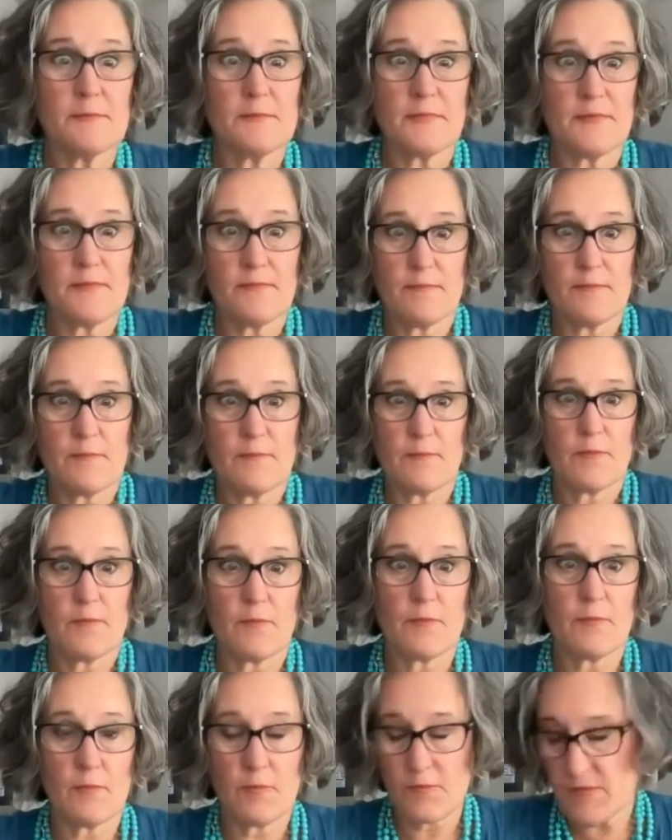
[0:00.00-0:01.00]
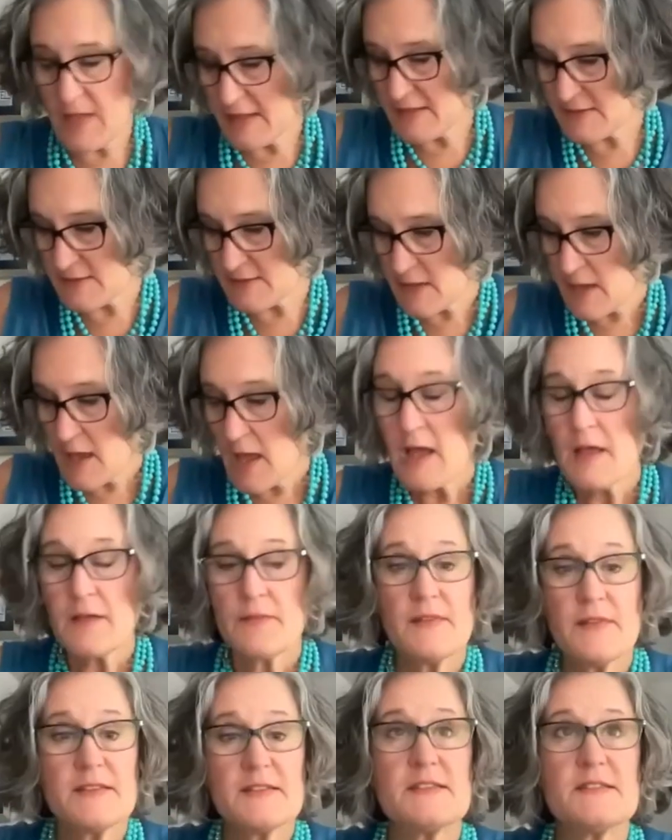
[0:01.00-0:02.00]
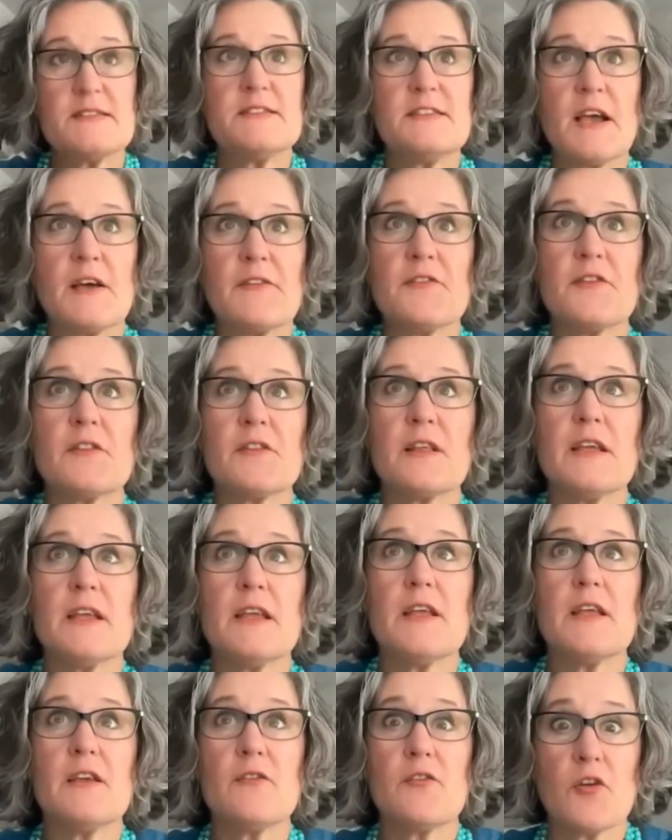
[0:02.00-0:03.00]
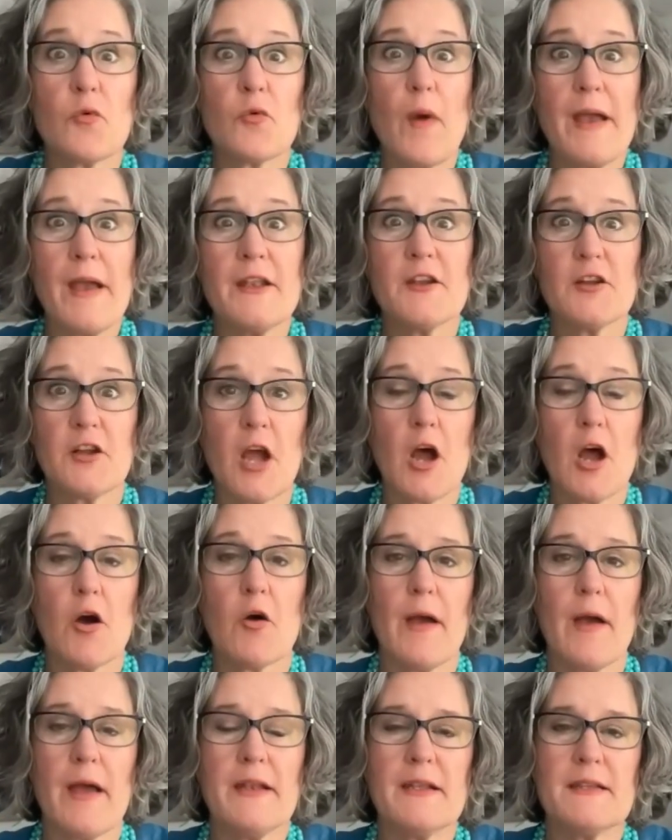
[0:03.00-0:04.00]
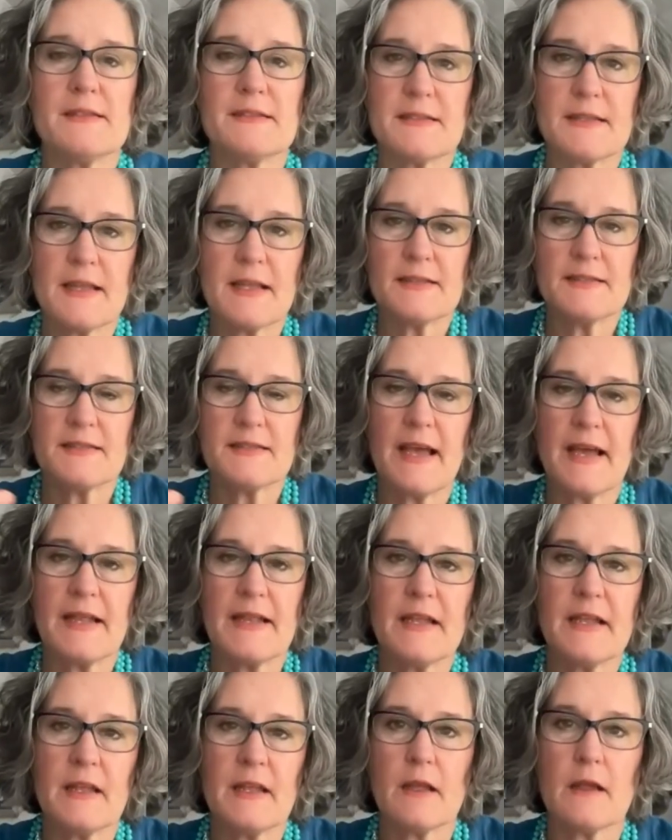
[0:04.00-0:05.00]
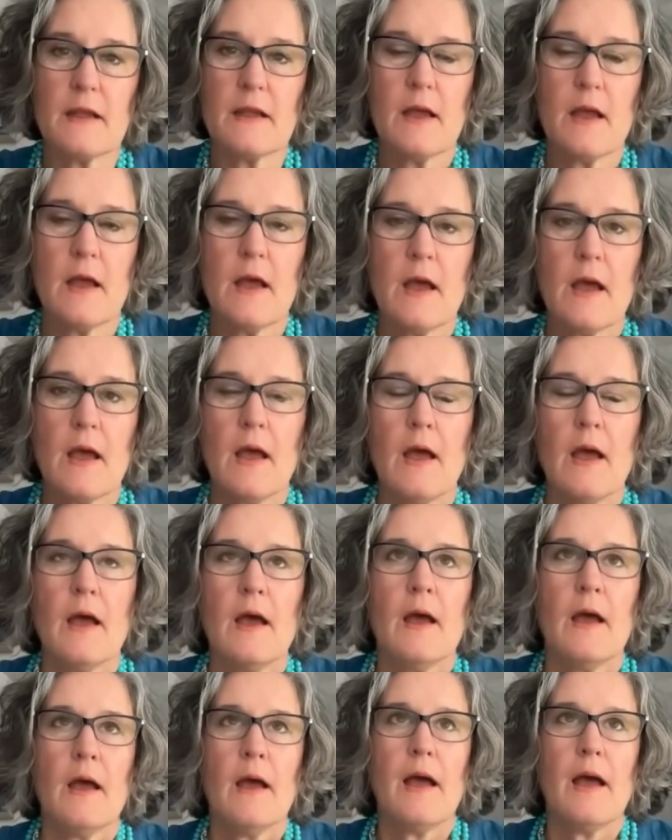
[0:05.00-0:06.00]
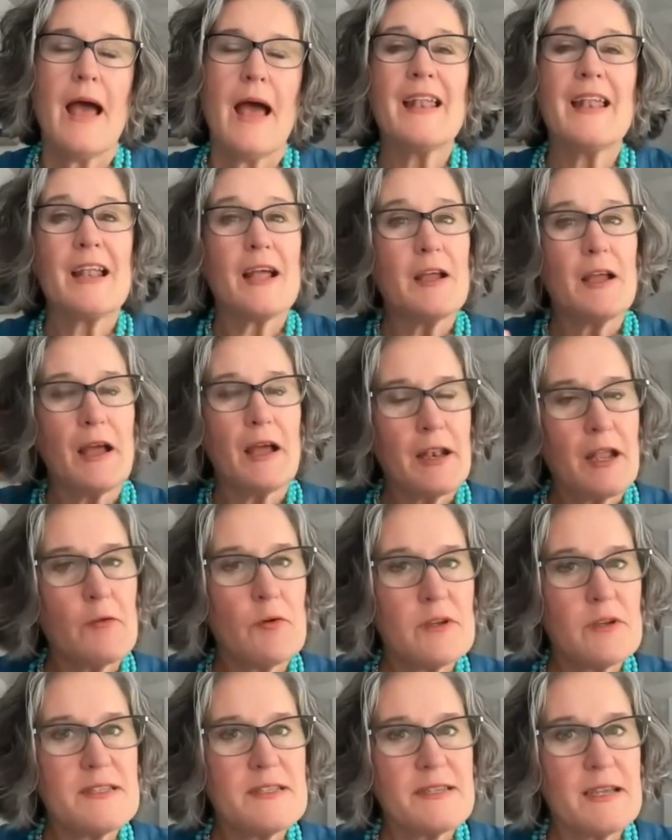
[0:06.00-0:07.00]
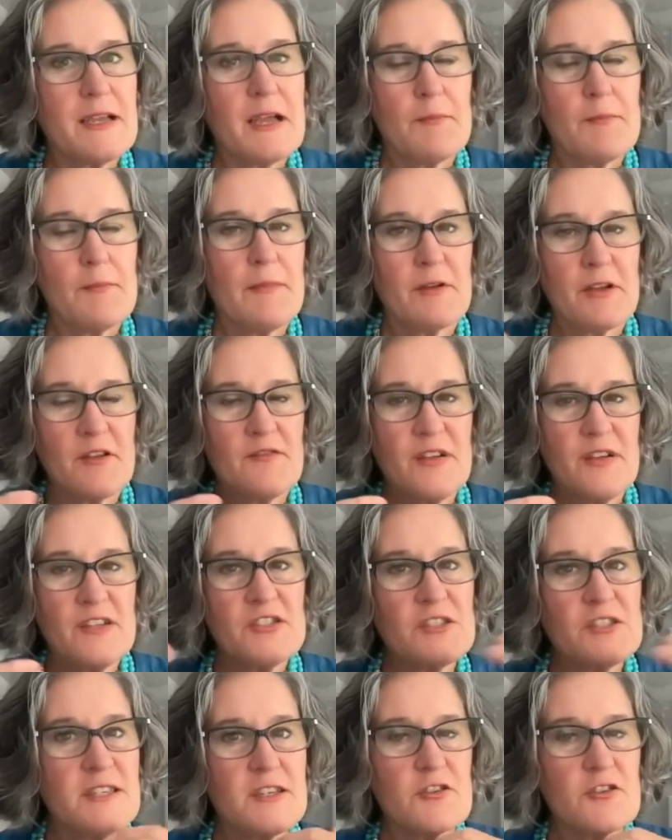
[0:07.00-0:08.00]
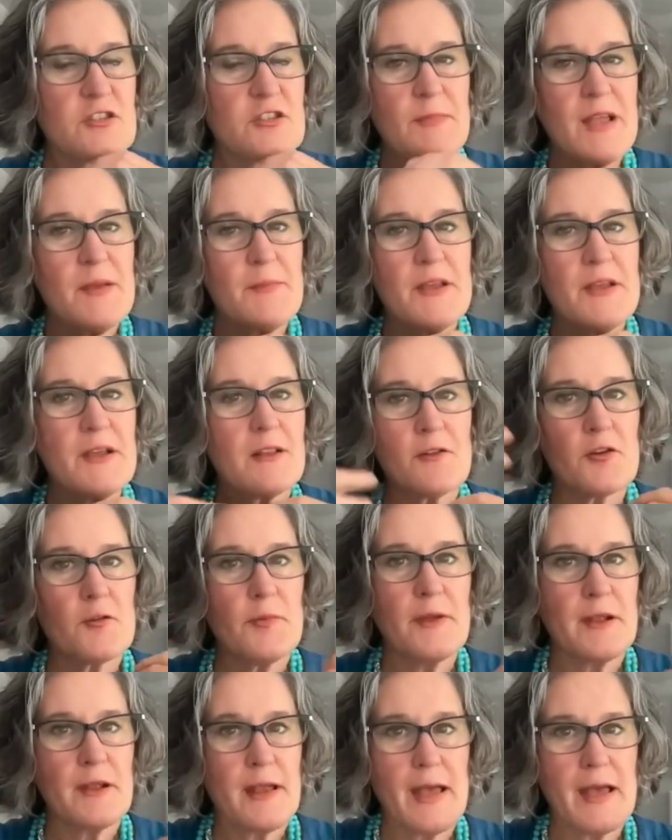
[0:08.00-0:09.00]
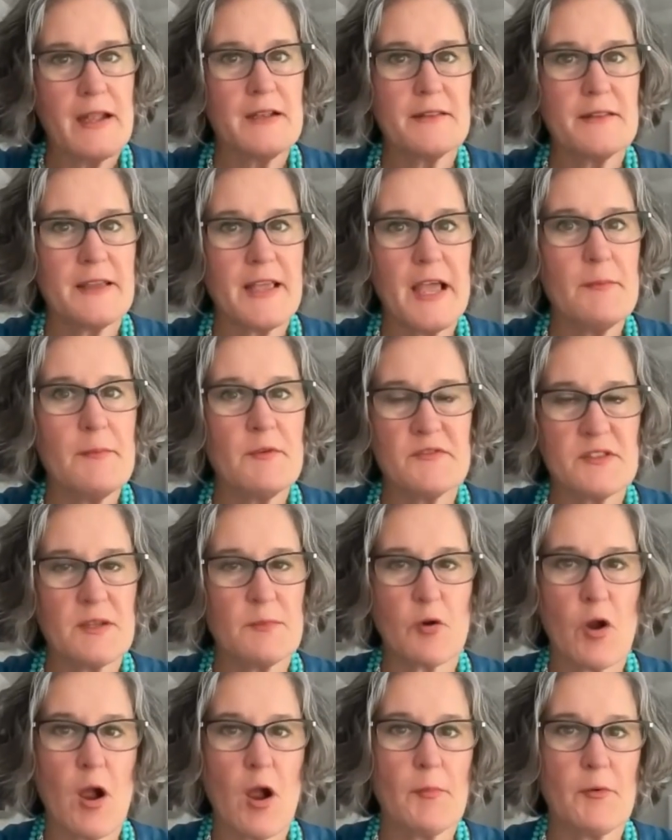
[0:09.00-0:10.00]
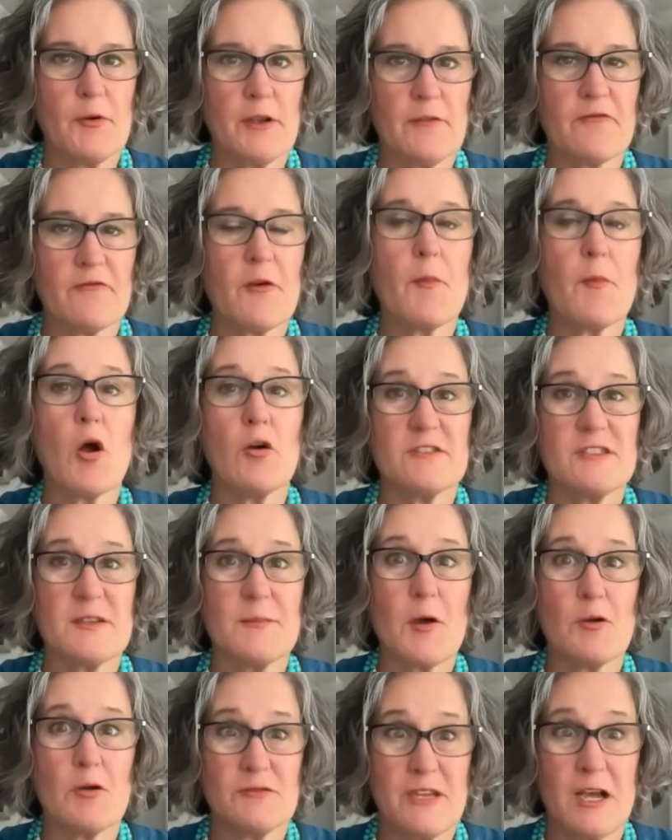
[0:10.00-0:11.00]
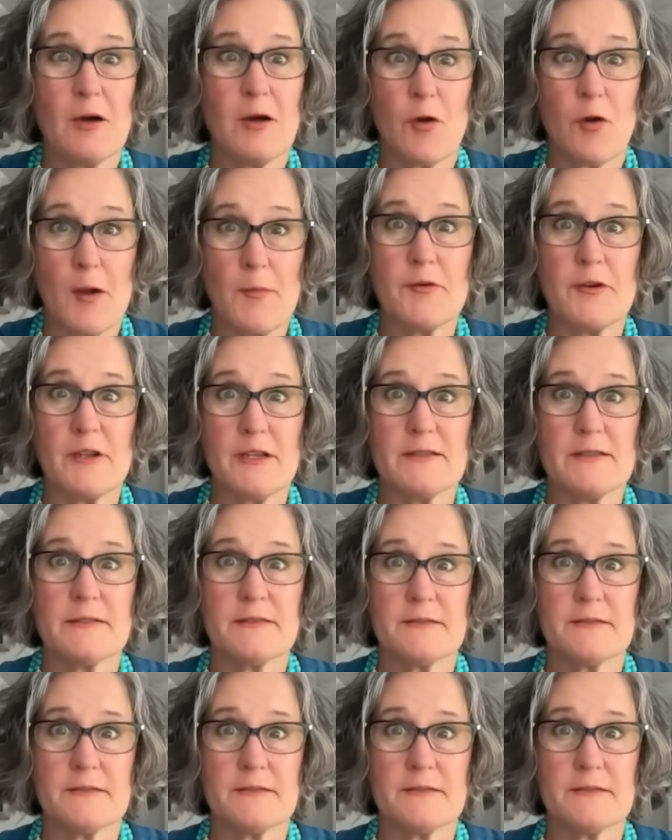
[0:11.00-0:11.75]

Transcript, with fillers: Yeah. Yeah. That's that's definitely the way to go, and it's mm-hmm. it's getting. And I and I want to say um, convention centers may be a little bit ahead of the game of some property from ho- some hotel properties.